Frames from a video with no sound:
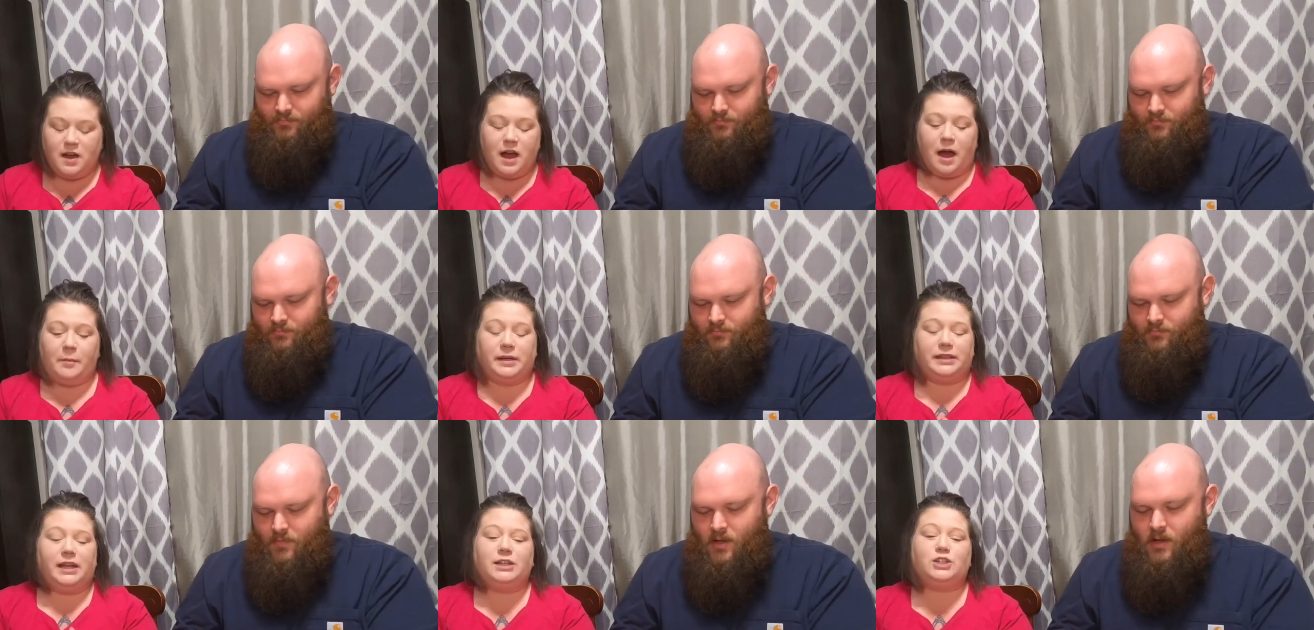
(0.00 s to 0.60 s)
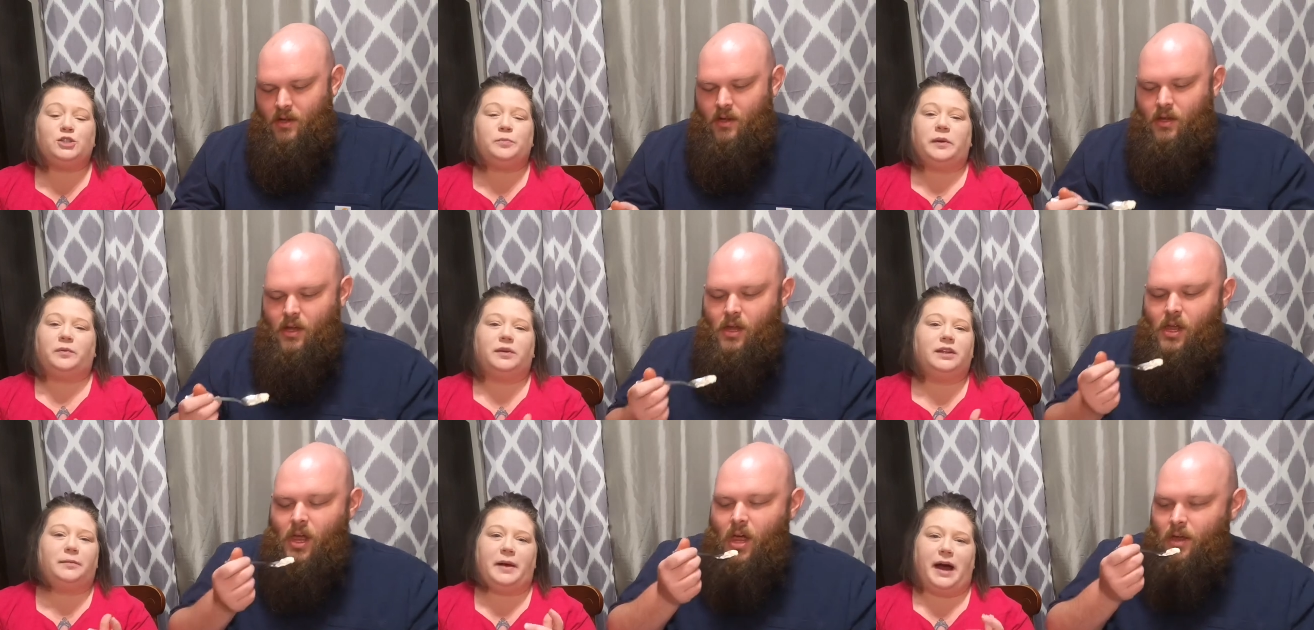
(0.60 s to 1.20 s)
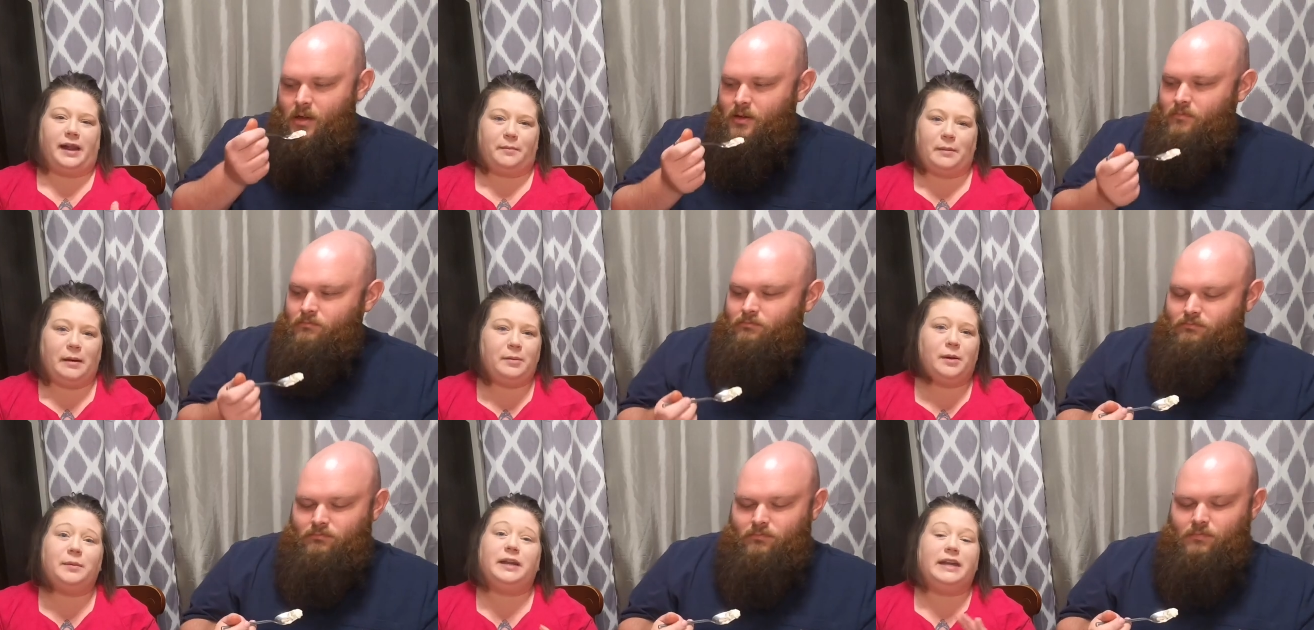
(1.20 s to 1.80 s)
Speaker 1: I mean, let's just be real about it. My
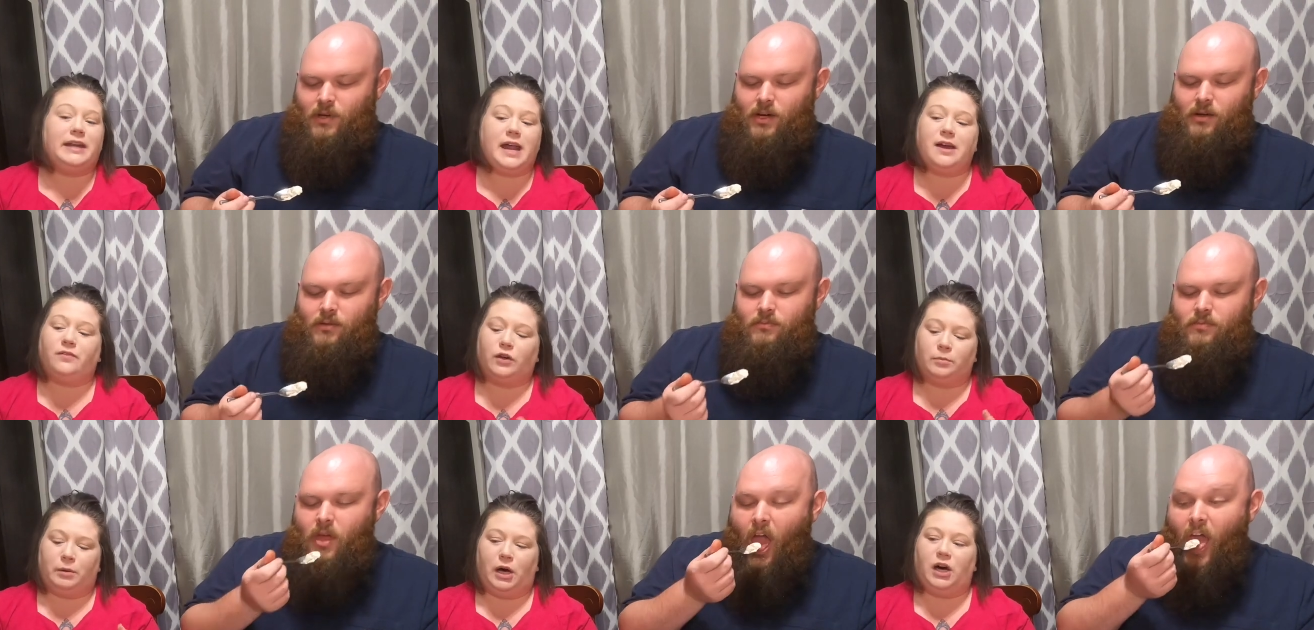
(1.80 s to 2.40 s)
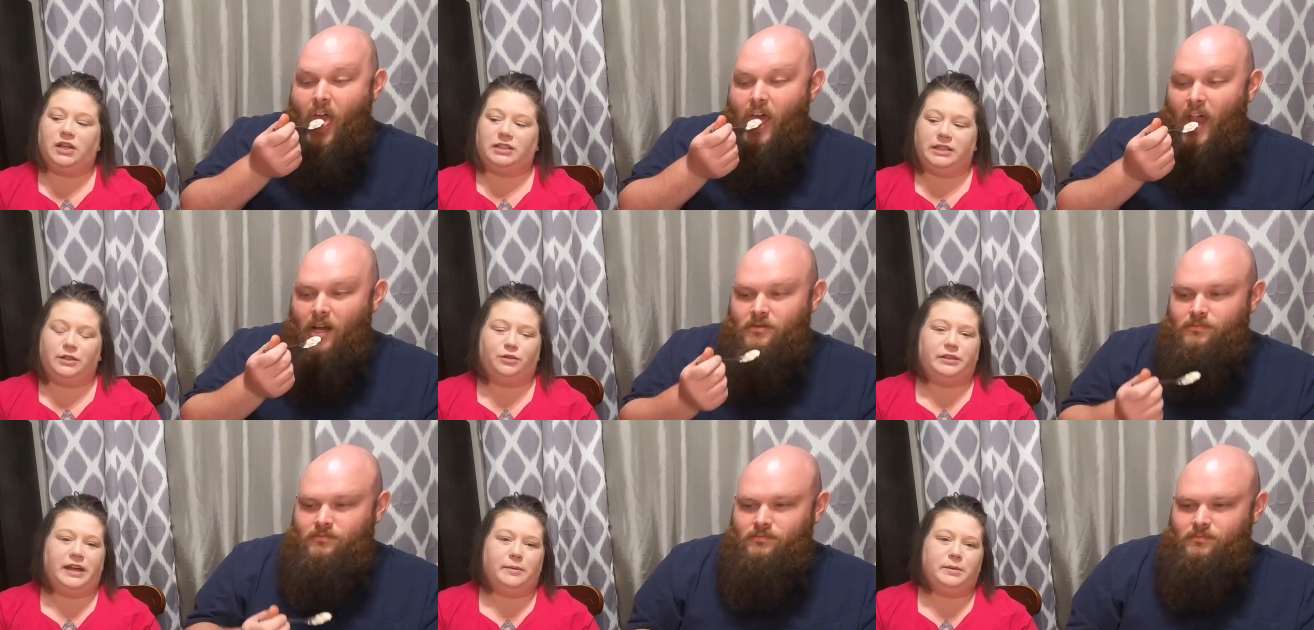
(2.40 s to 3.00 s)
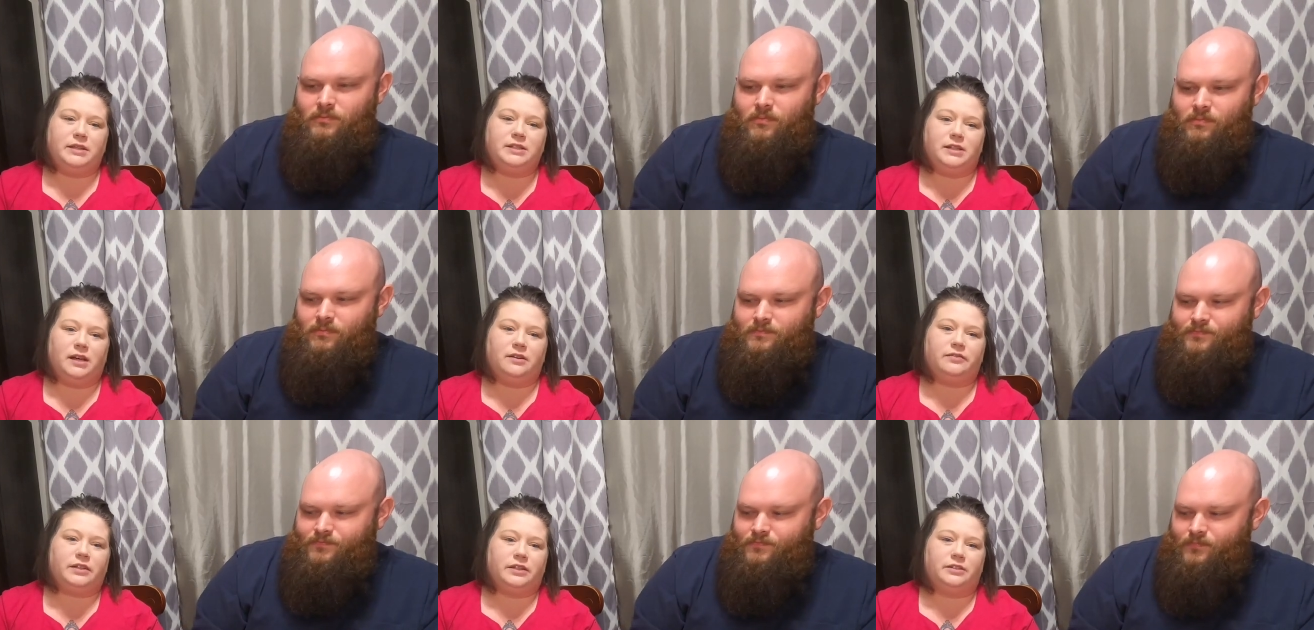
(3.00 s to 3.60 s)
mama never bought Little Debbie
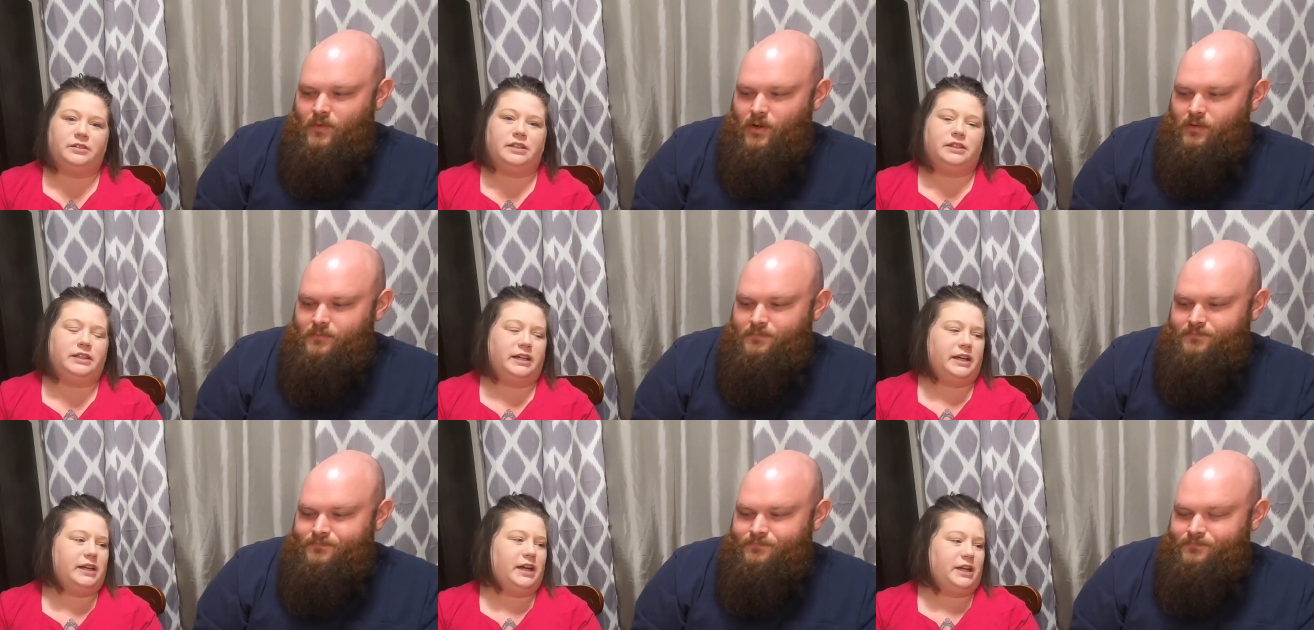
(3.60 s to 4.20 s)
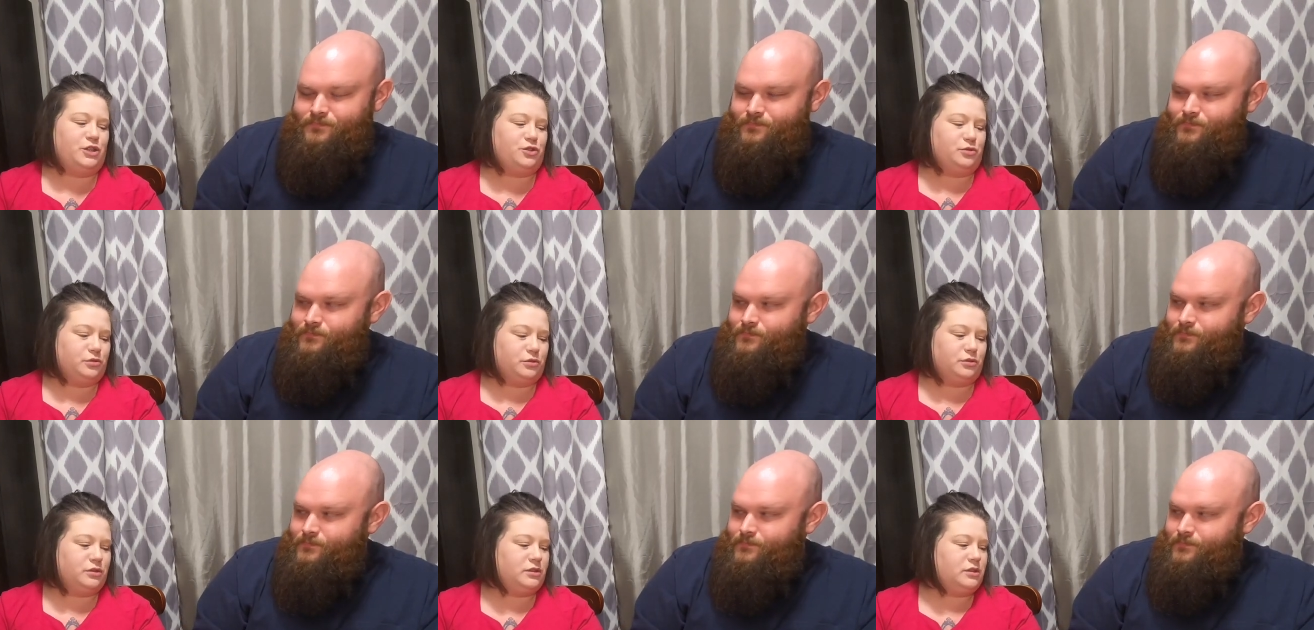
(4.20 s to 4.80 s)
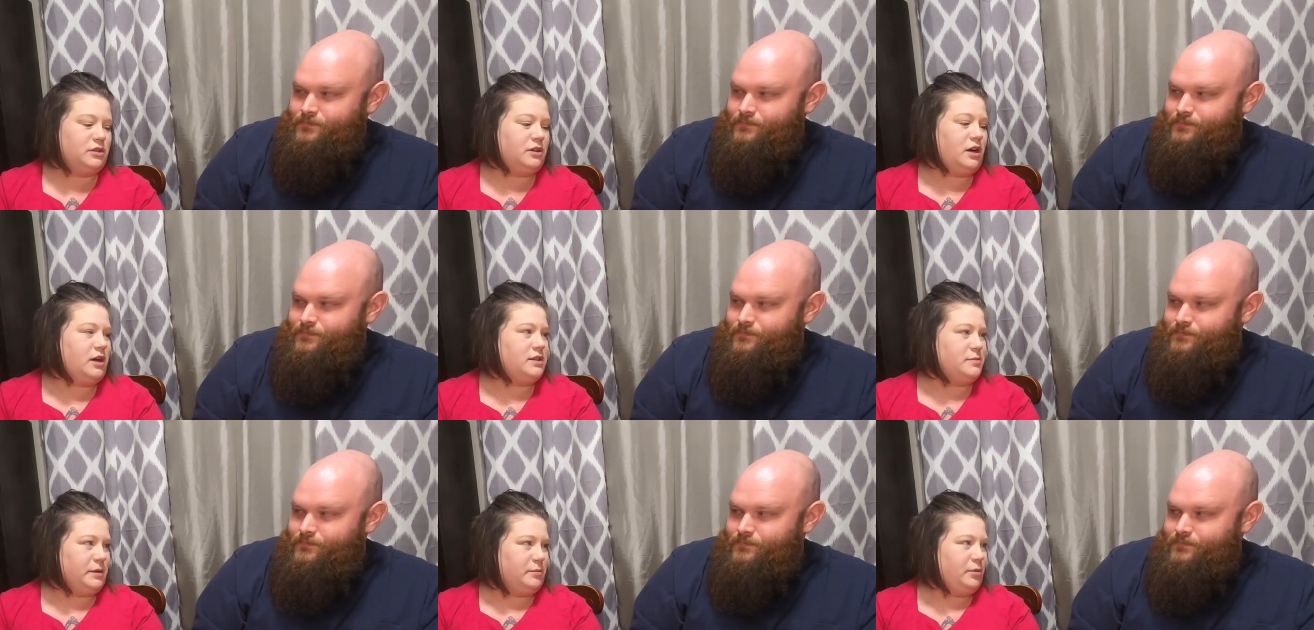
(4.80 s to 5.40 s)
stuff other than the occasional
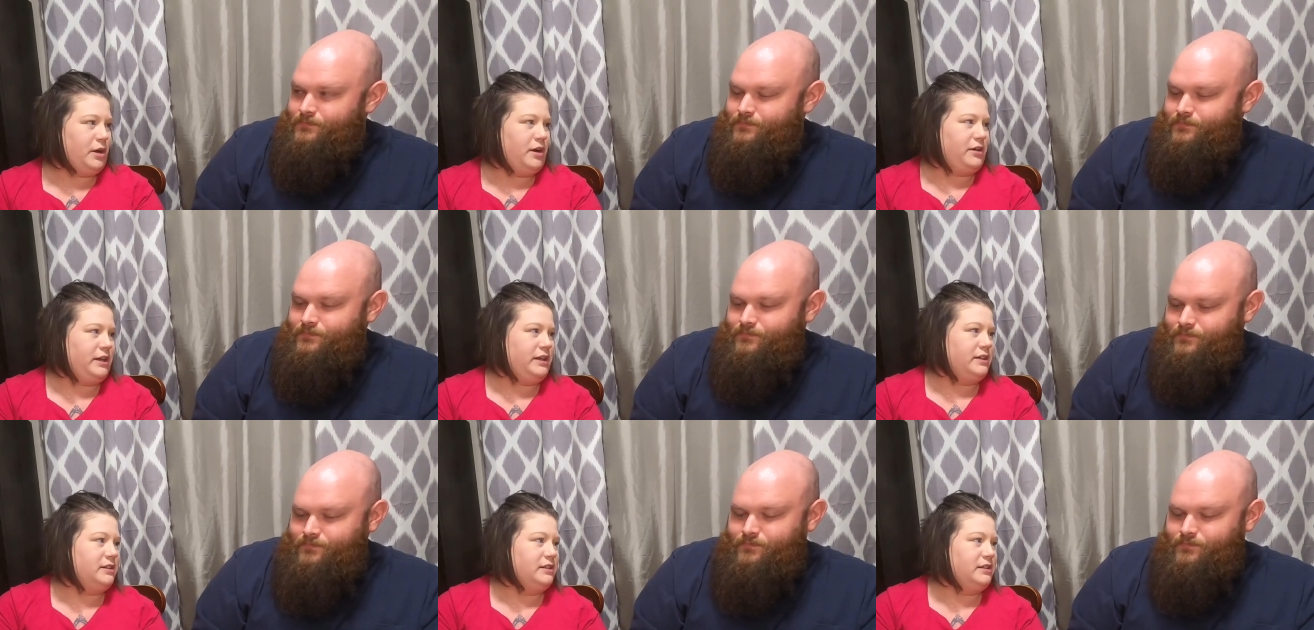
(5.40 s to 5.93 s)
Cosmic Brownie.